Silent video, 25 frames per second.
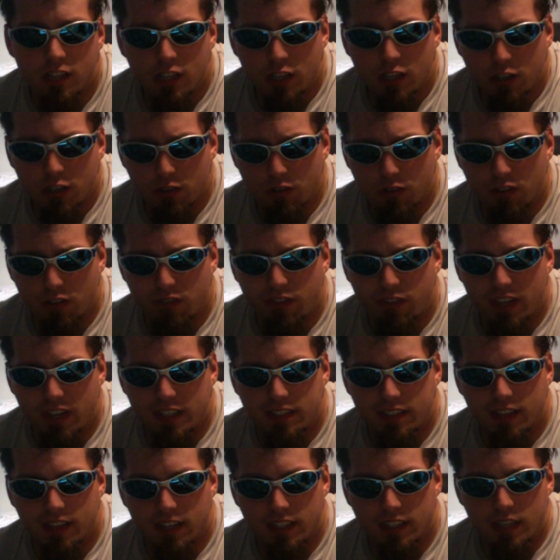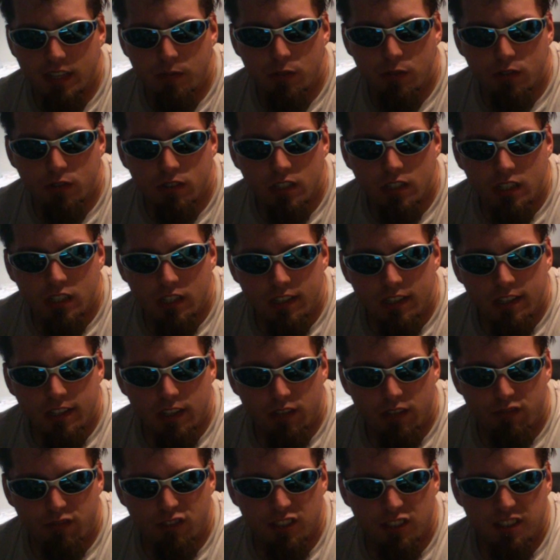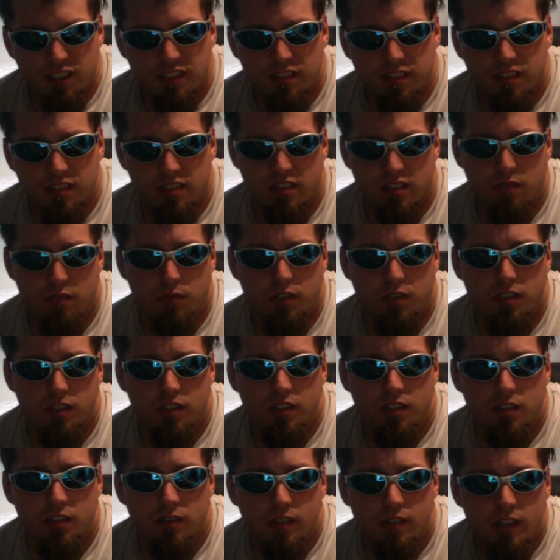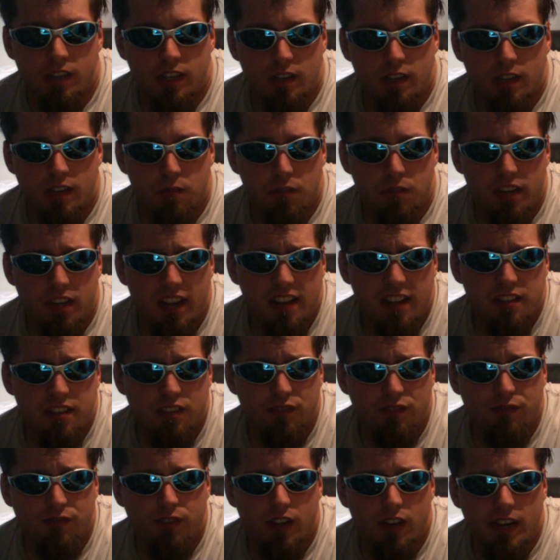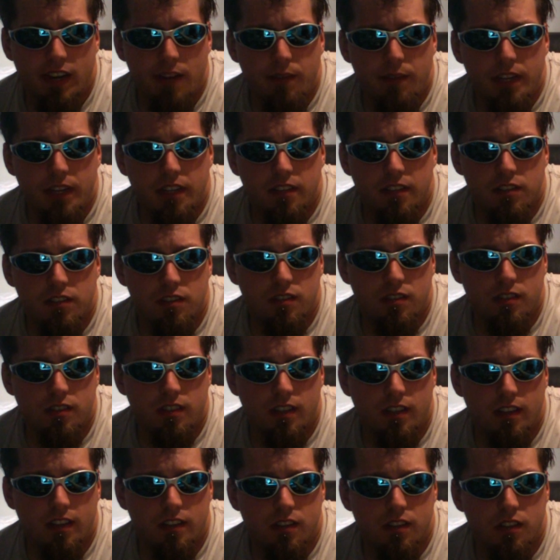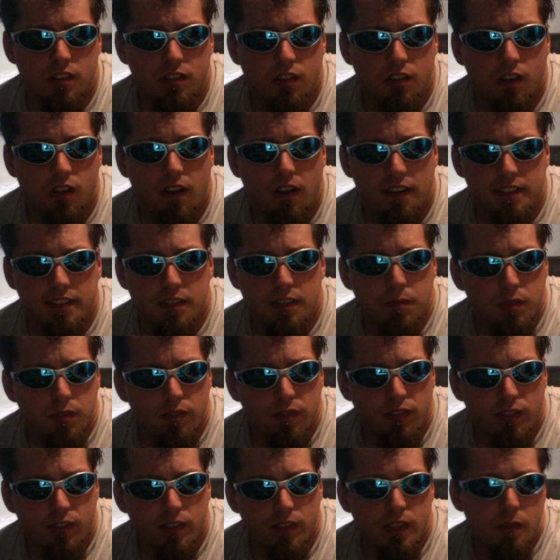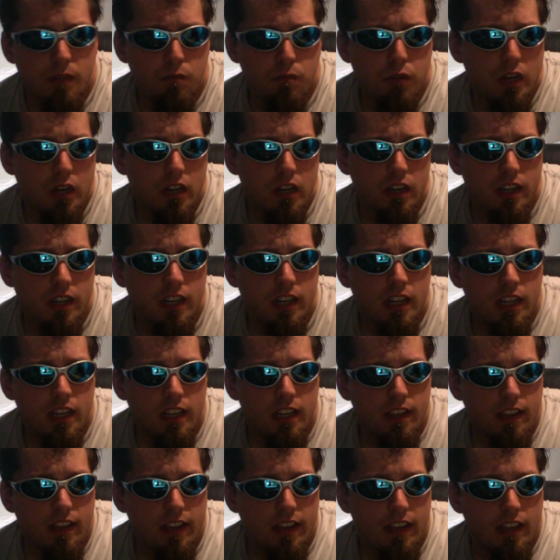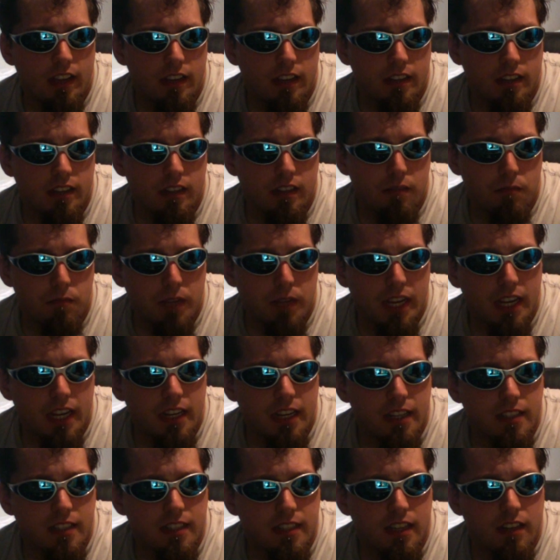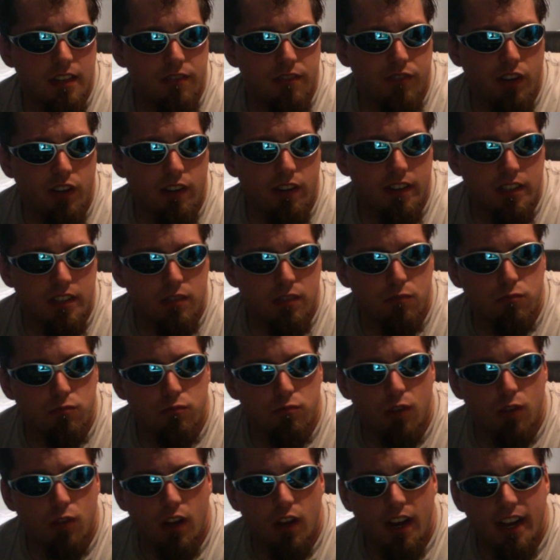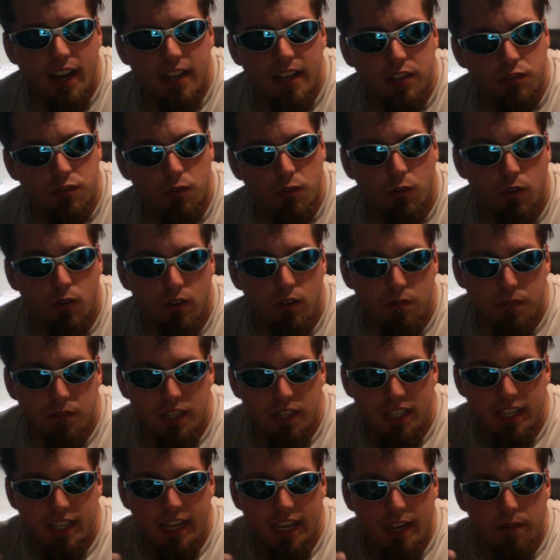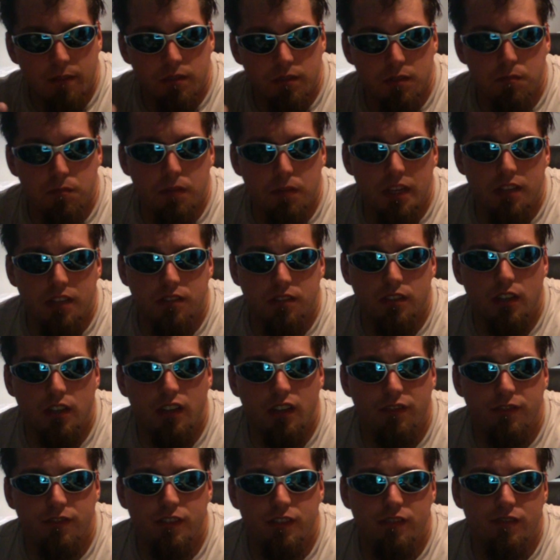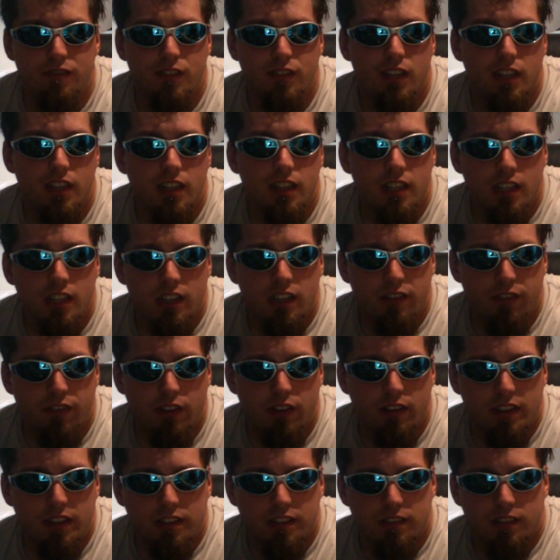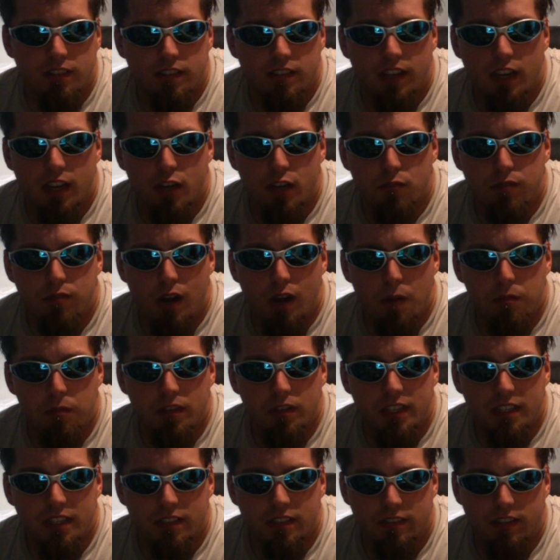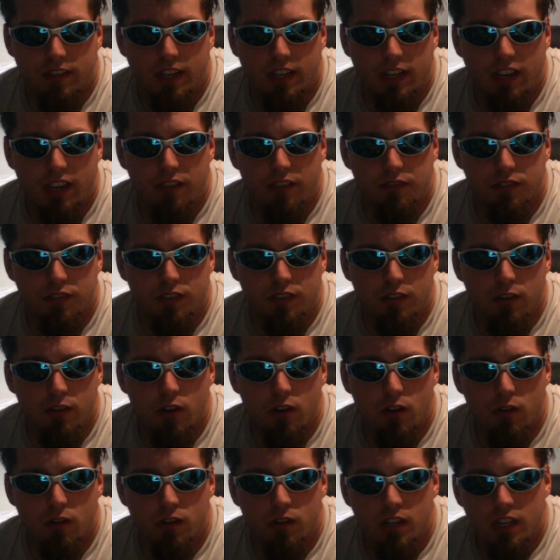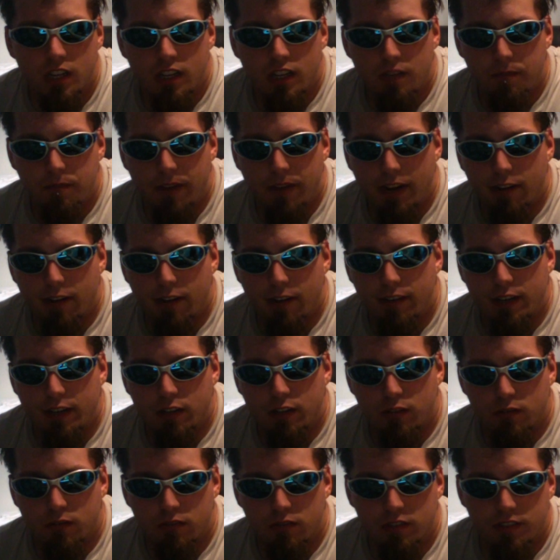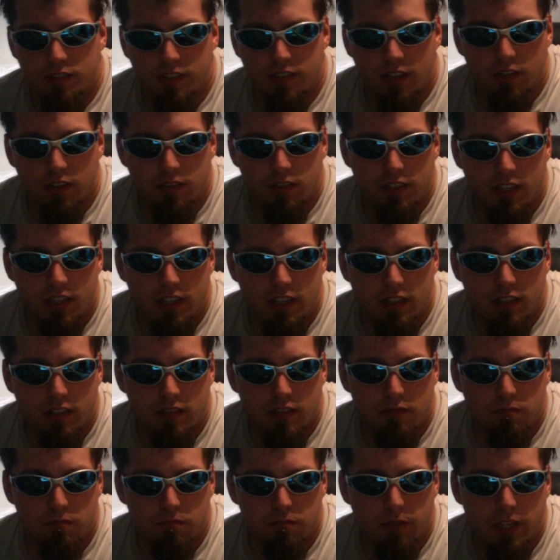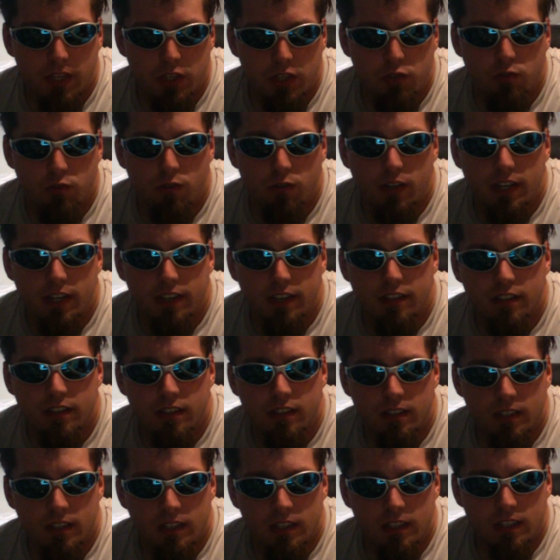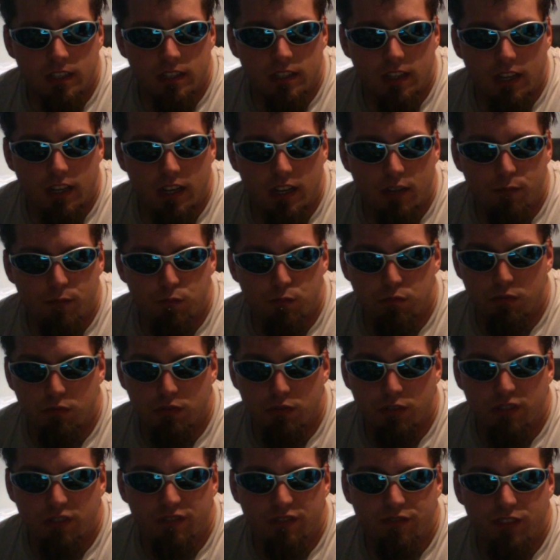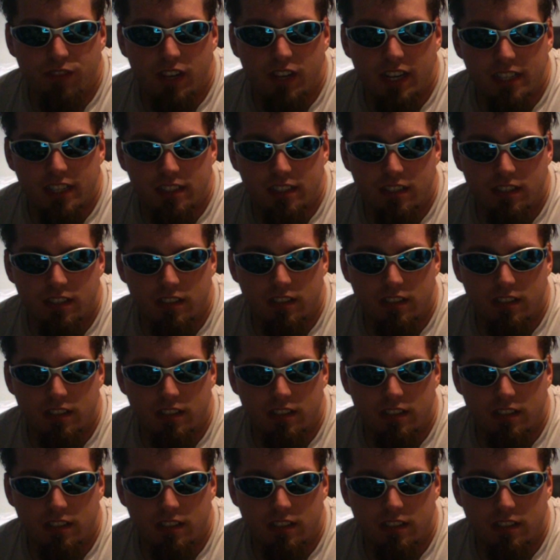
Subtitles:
glorified tech demo of what the system can do. But it had some fun. I mean, it took the concept of a theme park and made various rides or mini-games based off of various Nintendo properties like F-Zero, Mario, Zelda, Metroid, Balloon Fight,